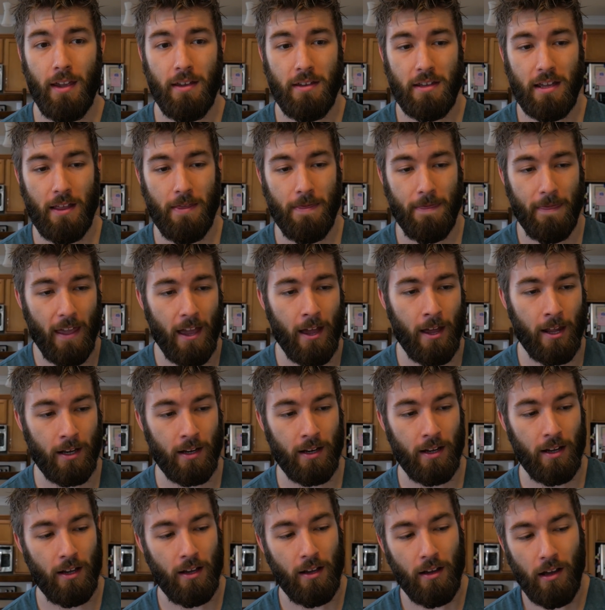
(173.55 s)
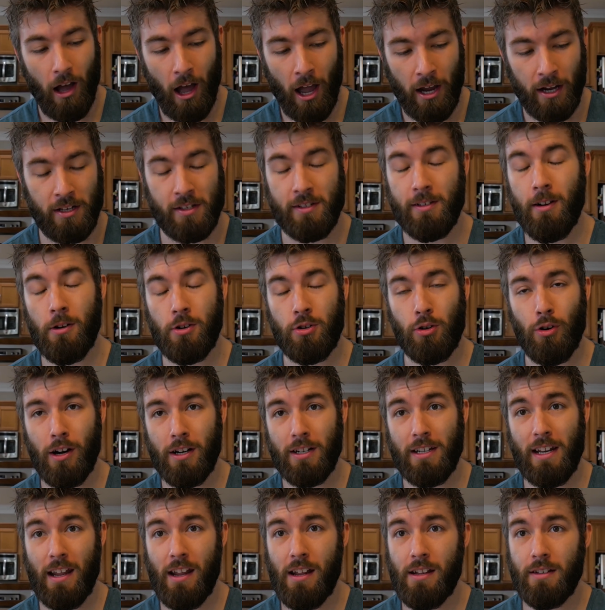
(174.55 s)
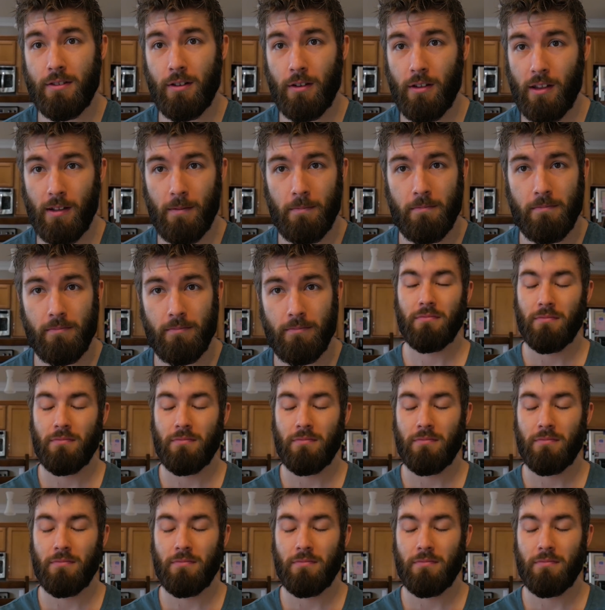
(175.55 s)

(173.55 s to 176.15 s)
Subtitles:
and then I can start trying to answer them.